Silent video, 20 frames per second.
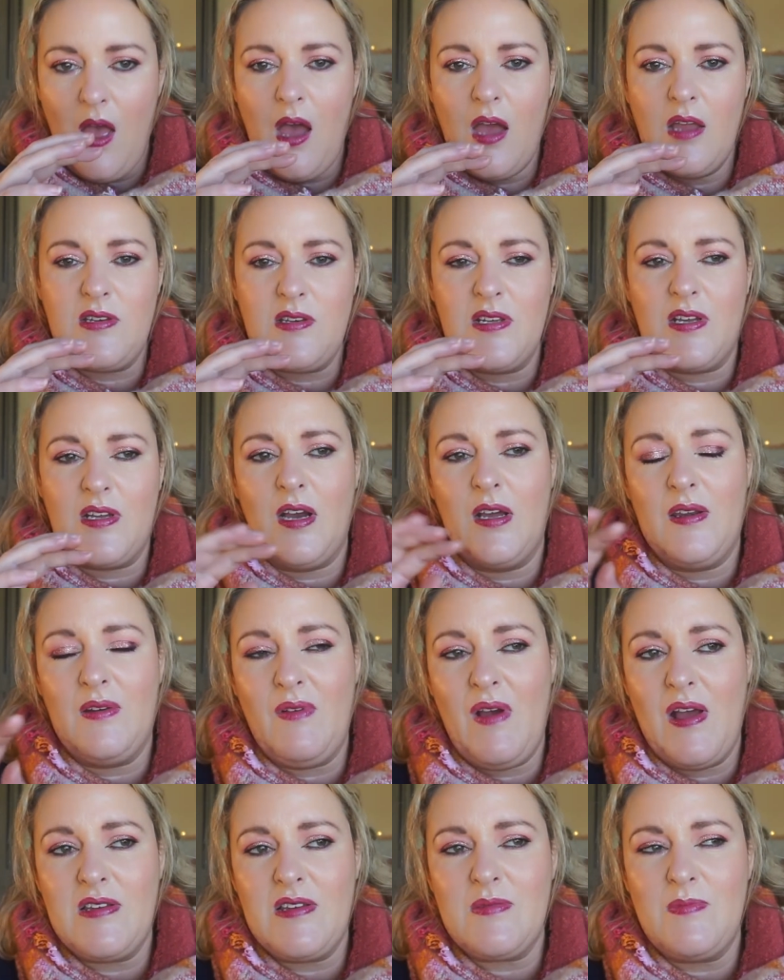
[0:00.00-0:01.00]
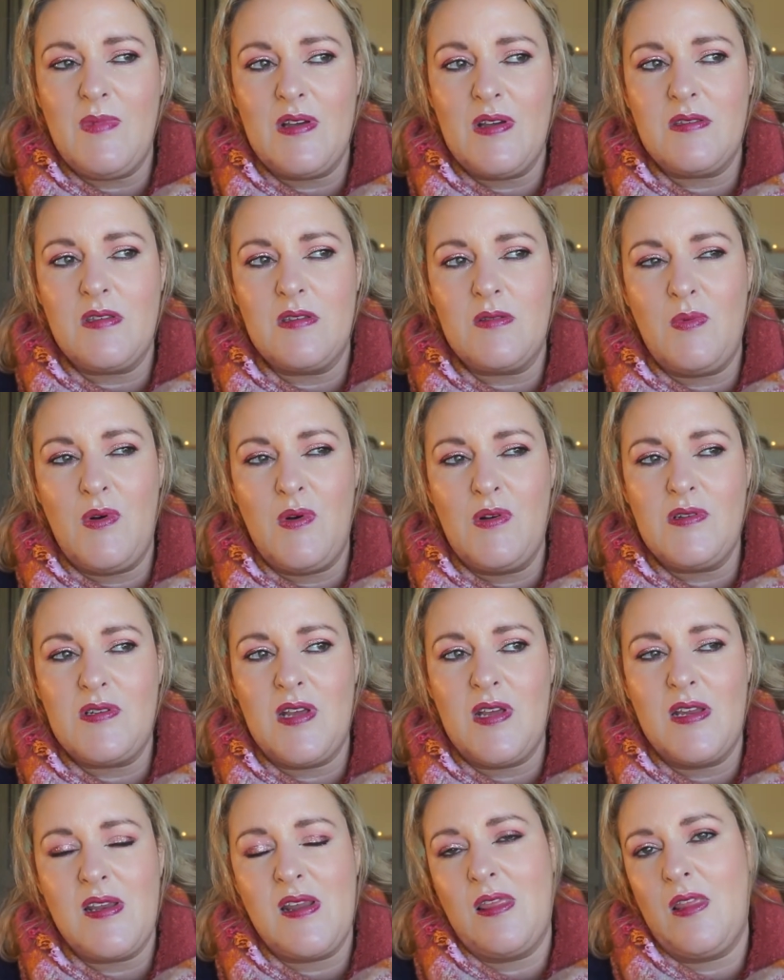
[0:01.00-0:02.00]
And she kind of randomises one
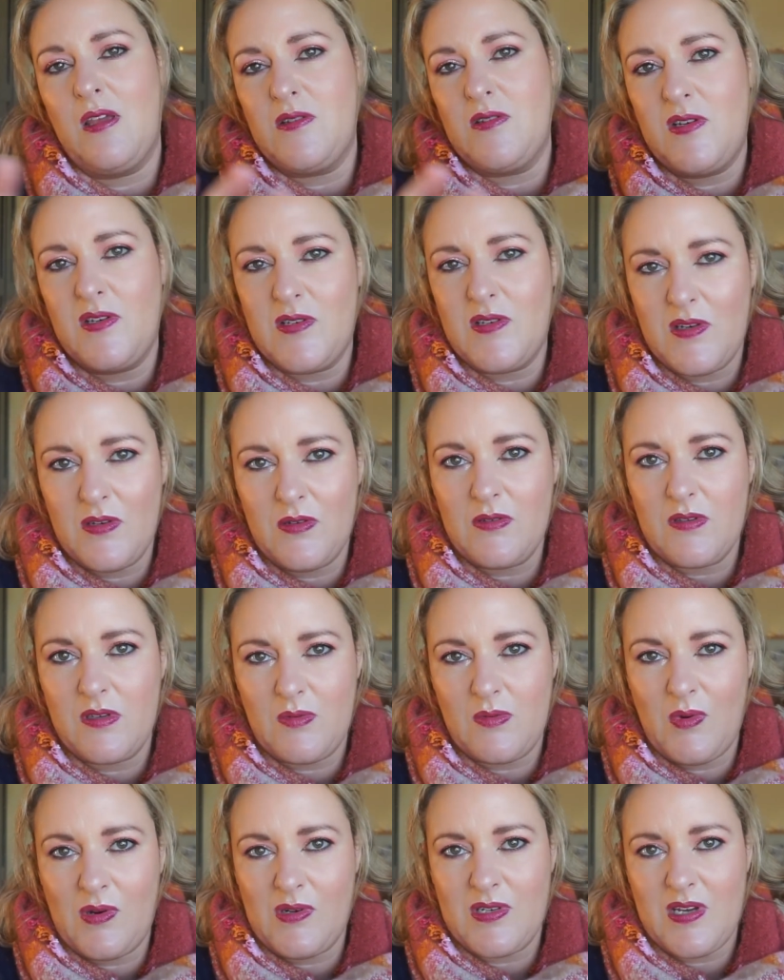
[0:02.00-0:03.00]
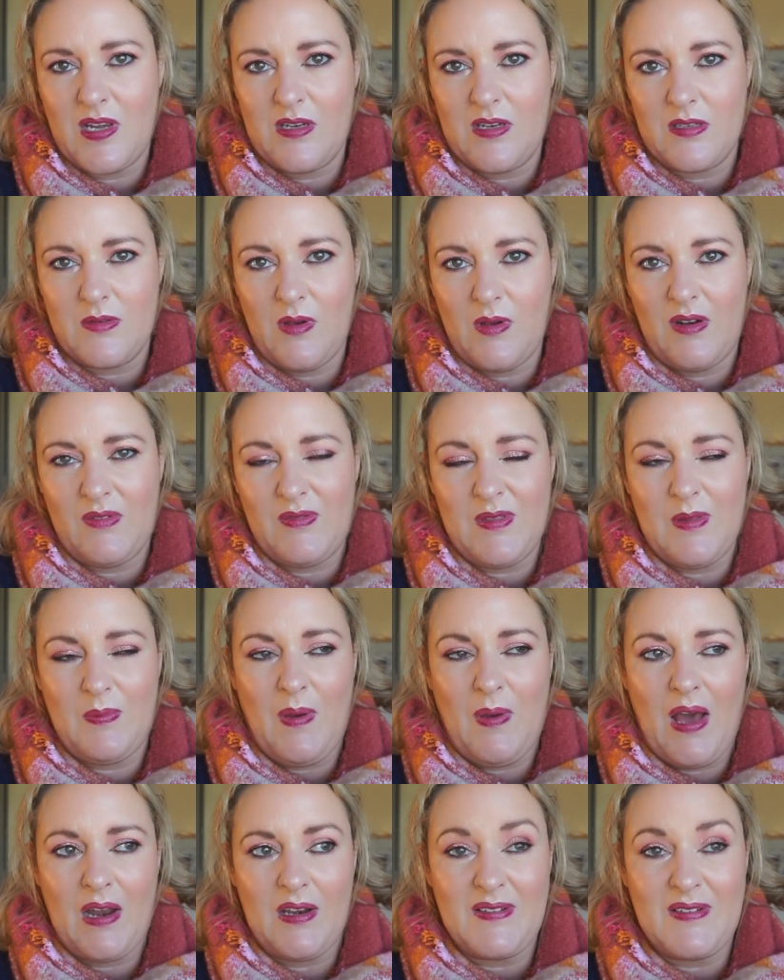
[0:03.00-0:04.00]
shade and then she chooses one shade as well from the
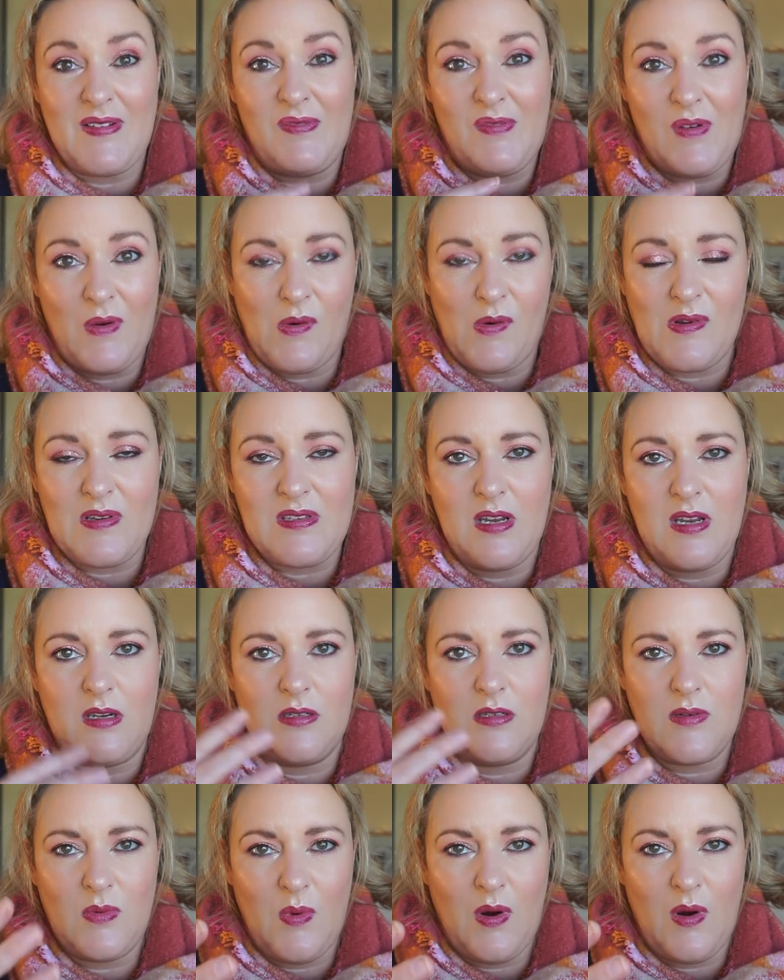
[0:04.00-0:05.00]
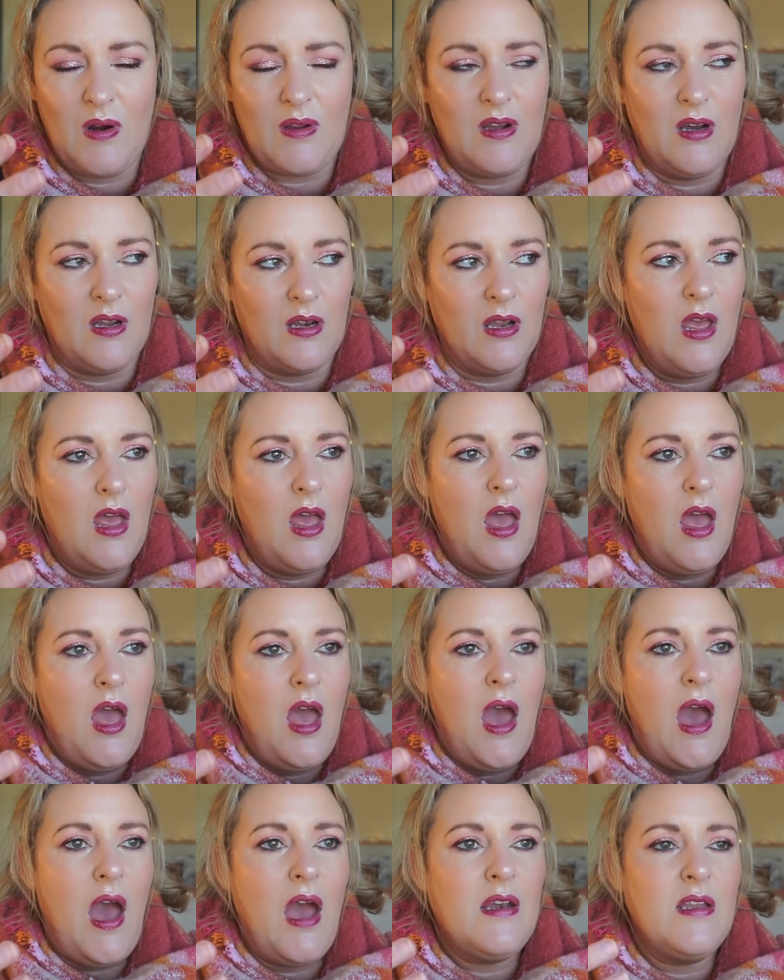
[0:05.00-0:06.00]
palette to focus on and to work on.
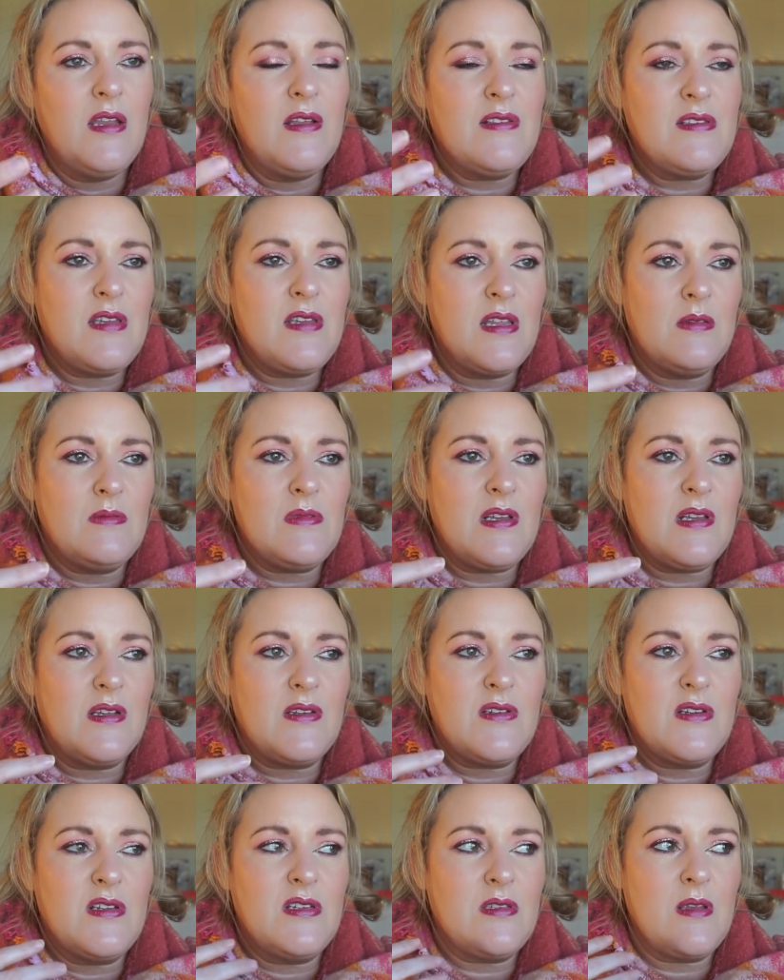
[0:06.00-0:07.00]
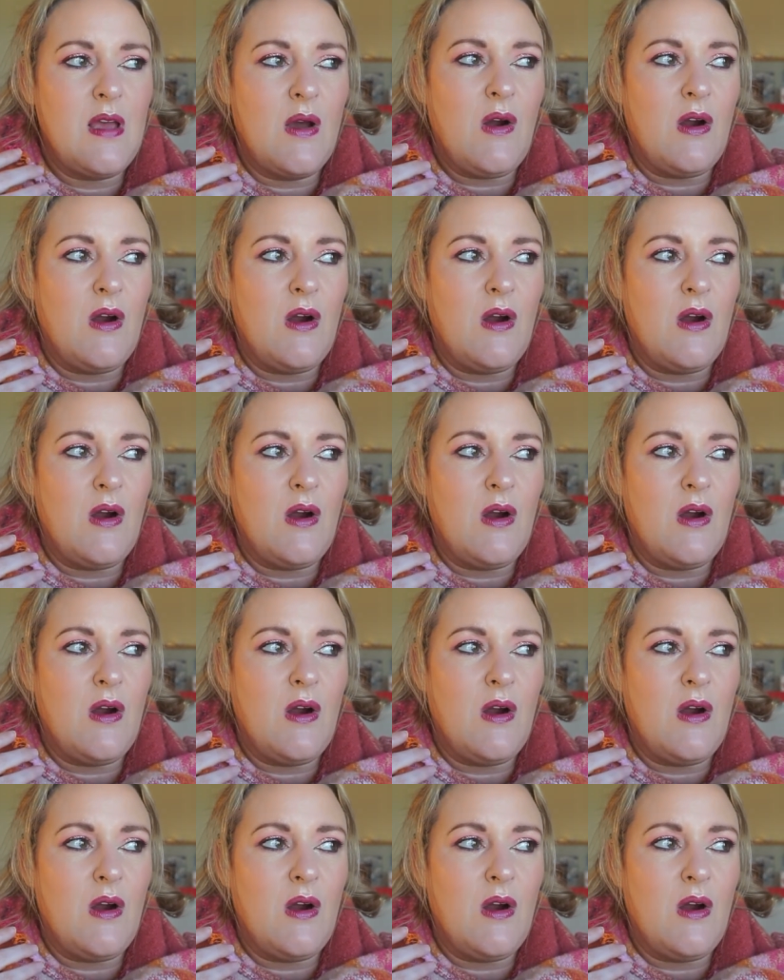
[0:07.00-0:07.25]
And it seems like she's...